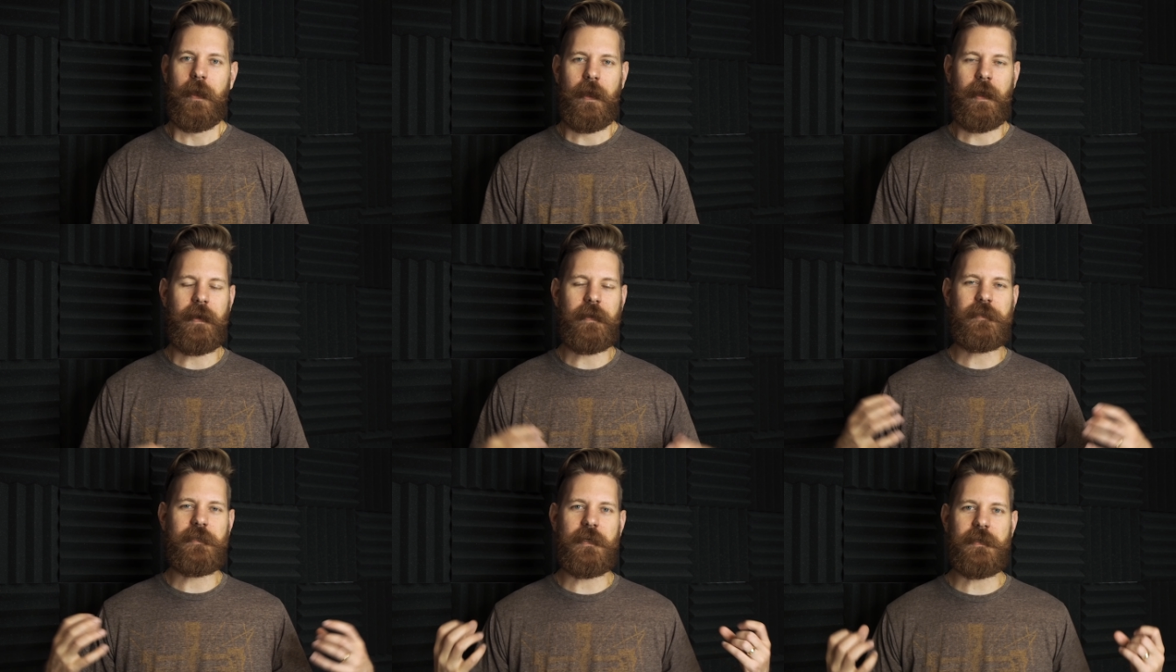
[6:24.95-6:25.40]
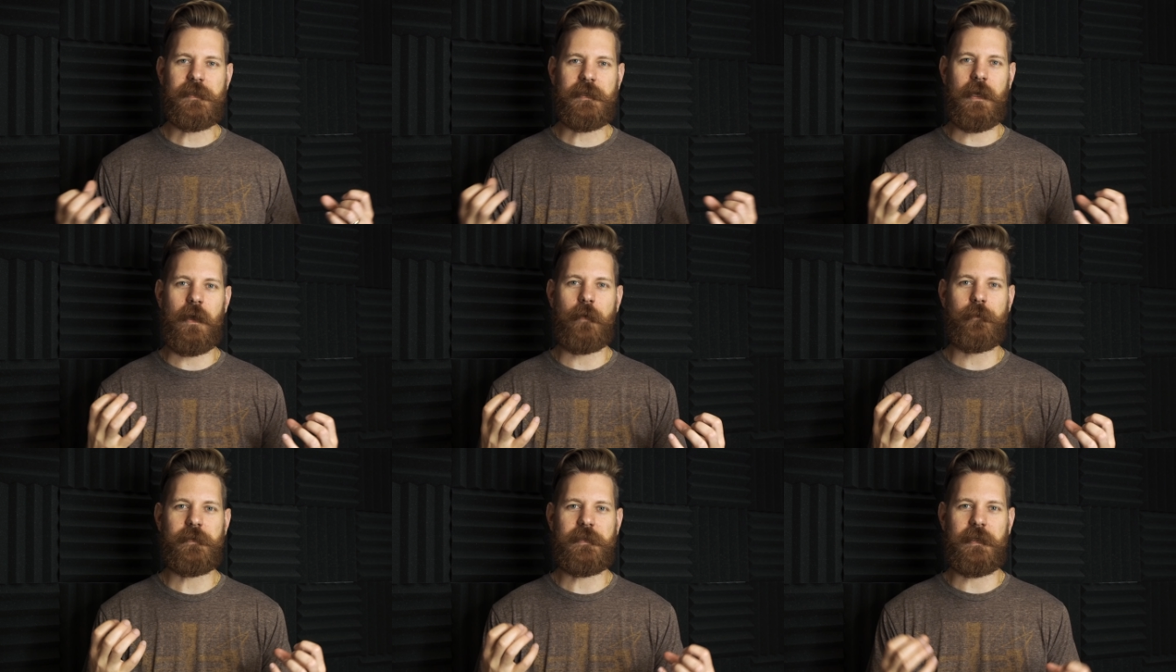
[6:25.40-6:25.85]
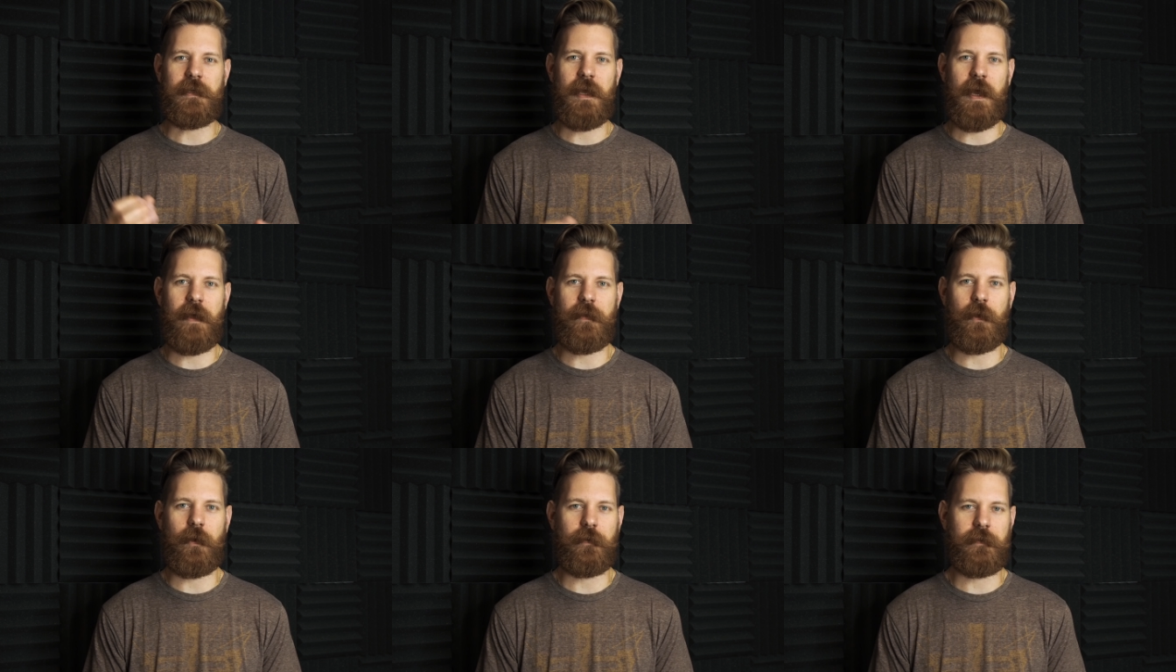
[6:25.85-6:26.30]
And it just comes
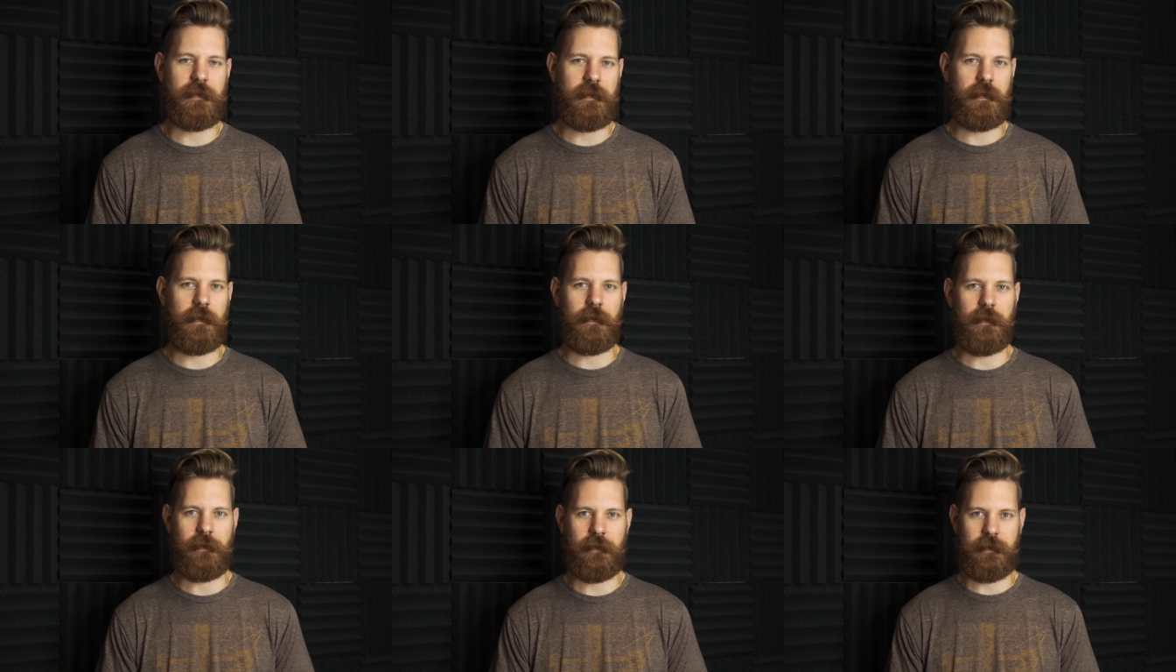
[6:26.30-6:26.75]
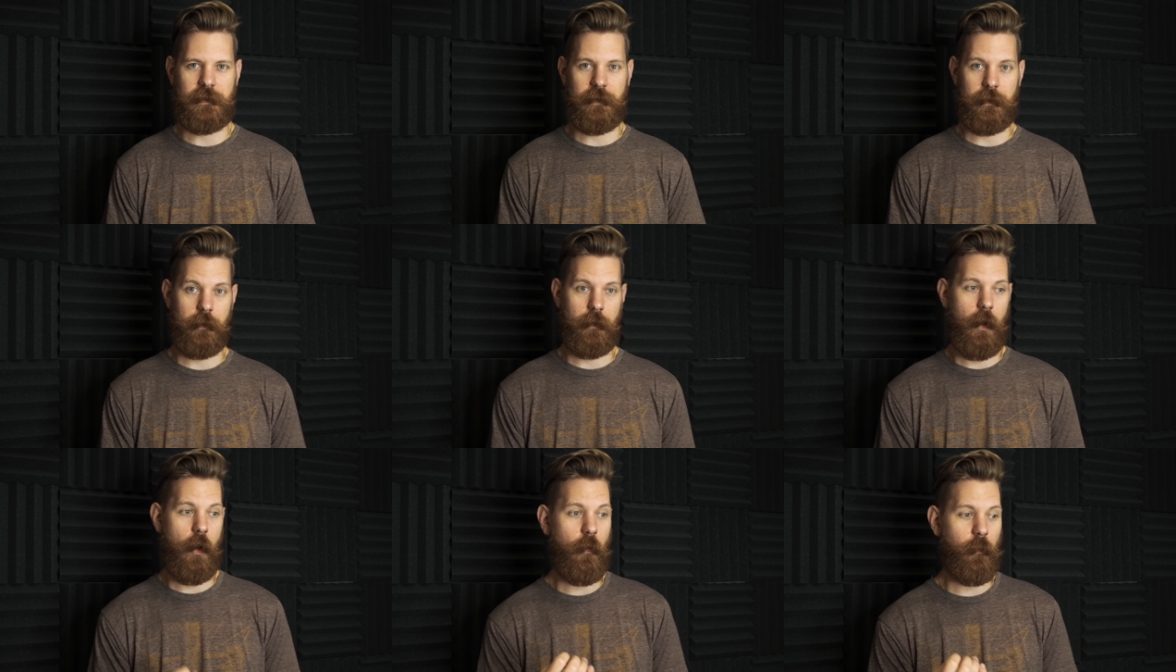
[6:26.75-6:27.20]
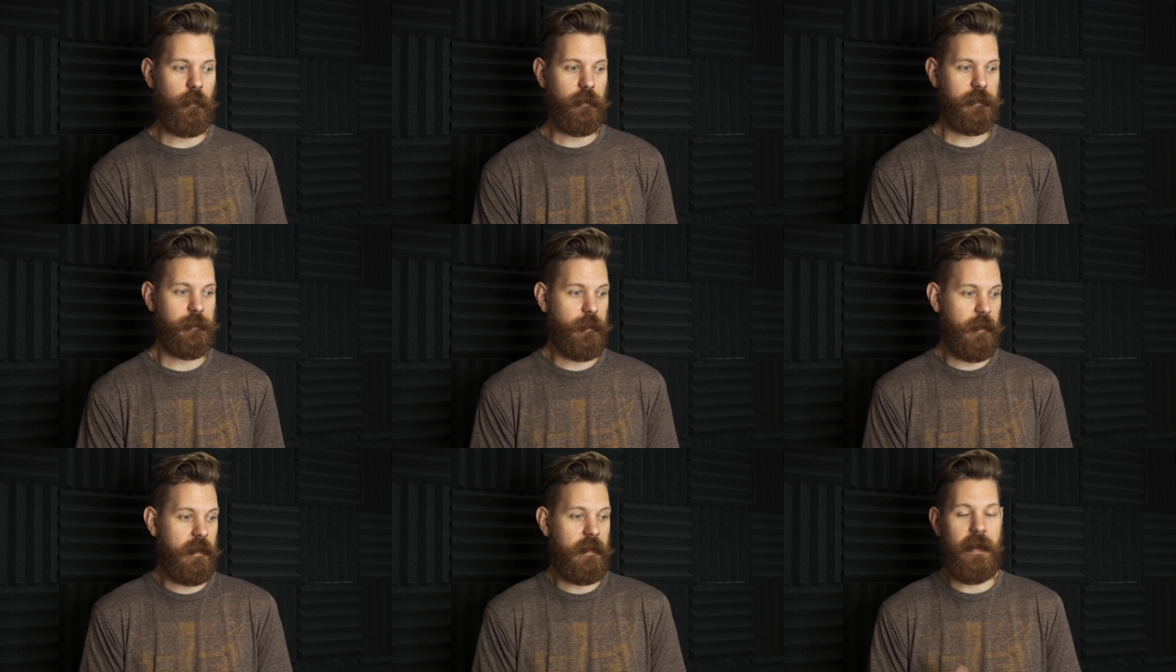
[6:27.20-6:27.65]
together to, to
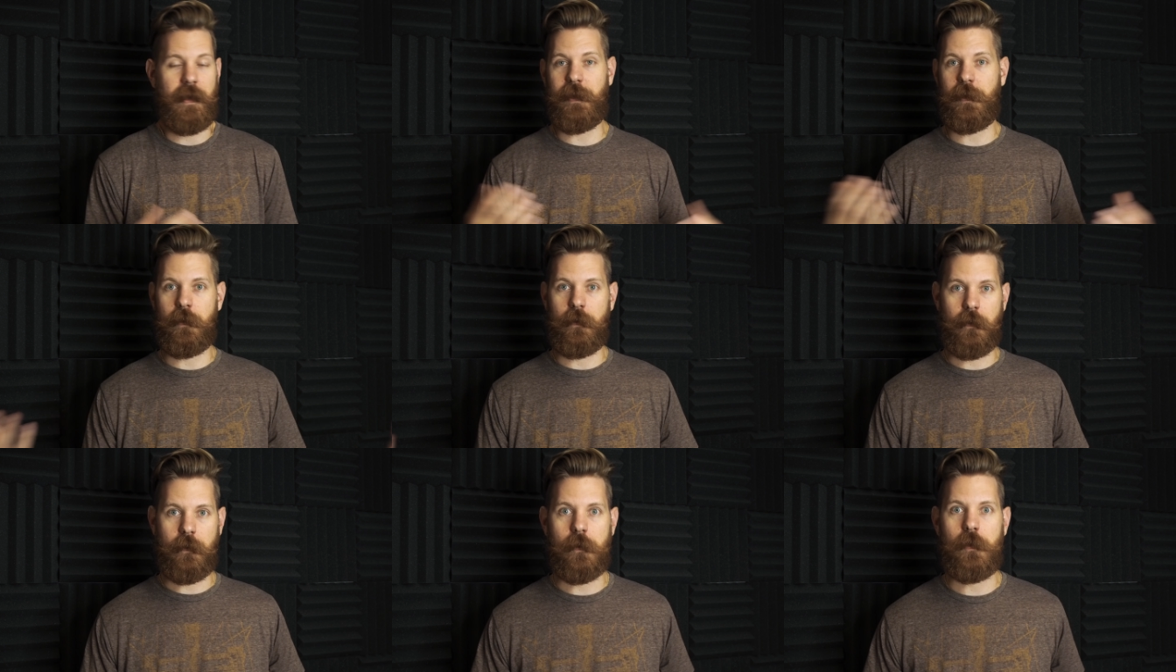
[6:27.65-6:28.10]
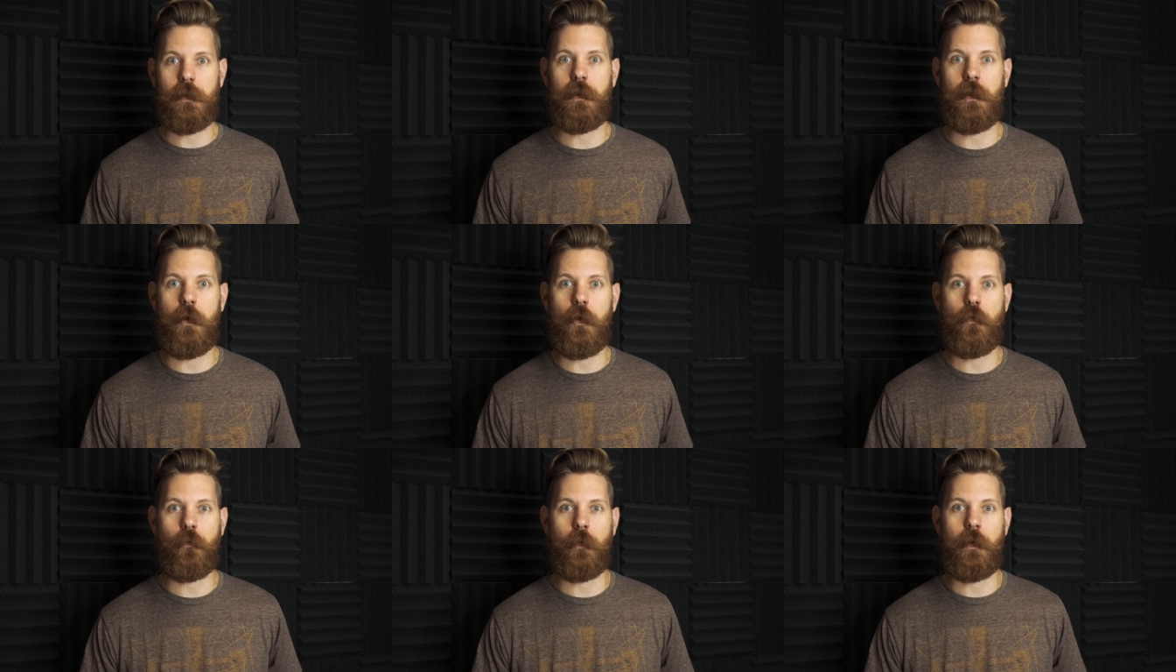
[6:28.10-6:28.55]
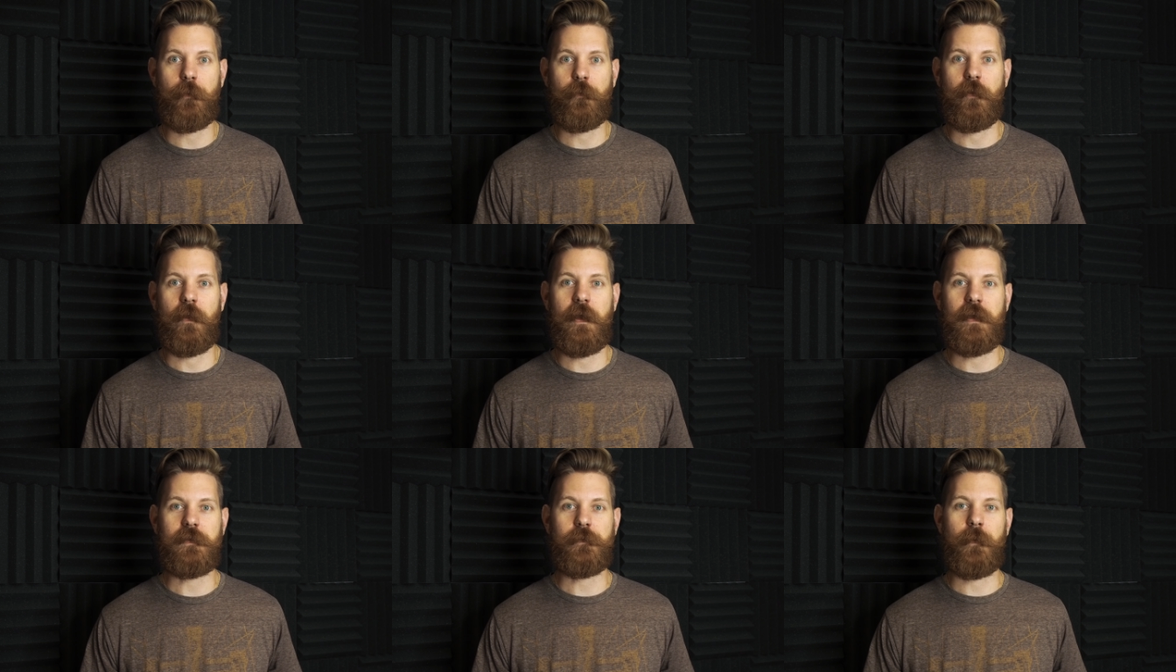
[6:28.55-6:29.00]
almost be like a cologne
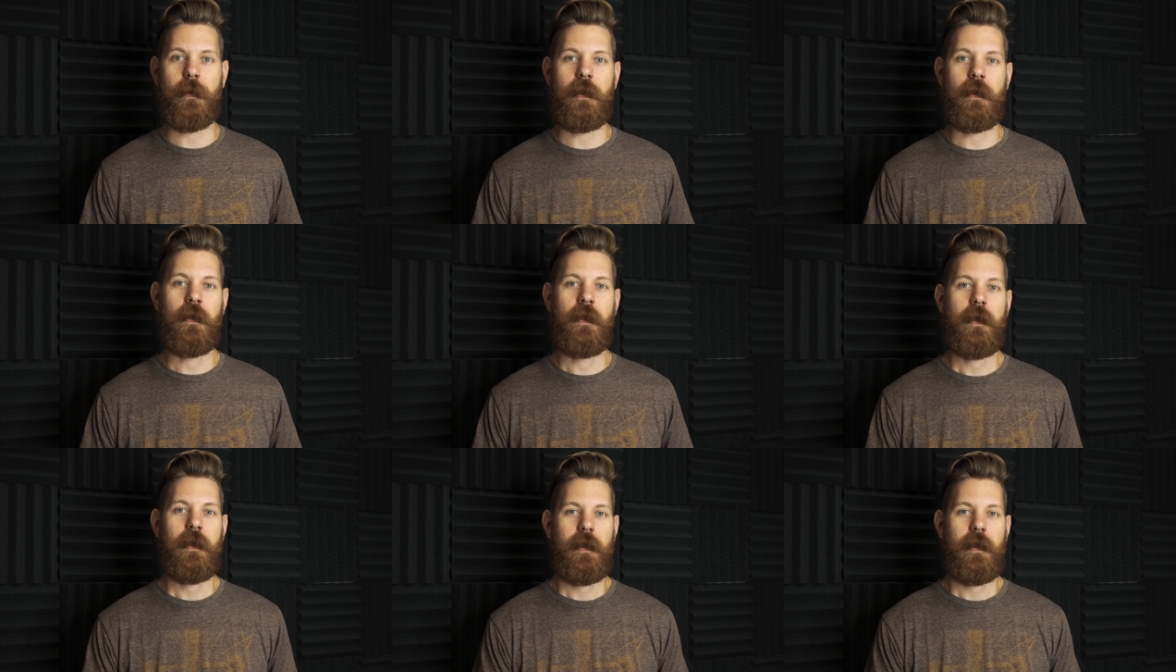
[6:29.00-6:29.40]
replacement.